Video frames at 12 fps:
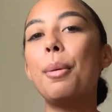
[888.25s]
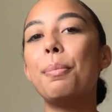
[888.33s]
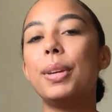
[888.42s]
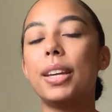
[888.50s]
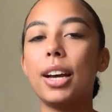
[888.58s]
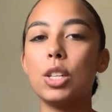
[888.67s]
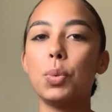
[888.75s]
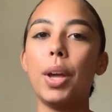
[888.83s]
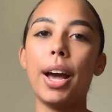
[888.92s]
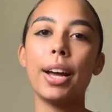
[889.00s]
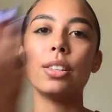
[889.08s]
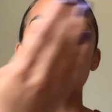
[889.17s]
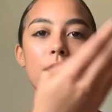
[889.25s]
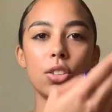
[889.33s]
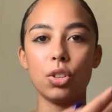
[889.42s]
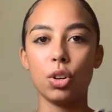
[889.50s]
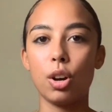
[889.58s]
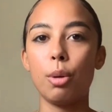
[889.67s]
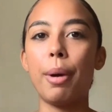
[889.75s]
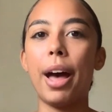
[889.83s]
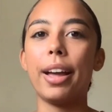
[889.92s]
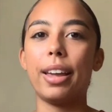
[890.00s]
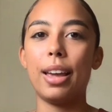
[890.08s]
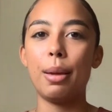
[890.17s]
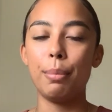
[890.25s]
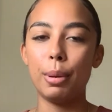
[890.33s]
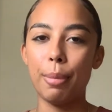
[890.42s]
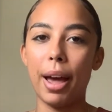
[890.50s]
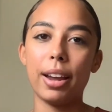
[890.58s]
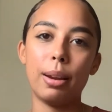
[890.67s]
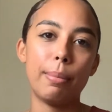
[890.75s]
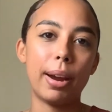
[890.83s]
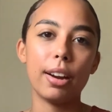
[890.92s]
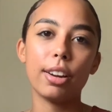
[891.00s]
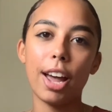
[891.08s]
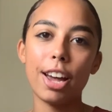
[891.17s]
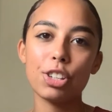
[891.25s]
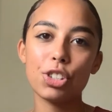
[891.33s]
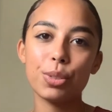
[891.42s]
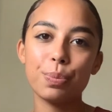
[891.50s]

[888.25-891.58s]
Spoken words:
because we had to circle back and be back in Marrakesh.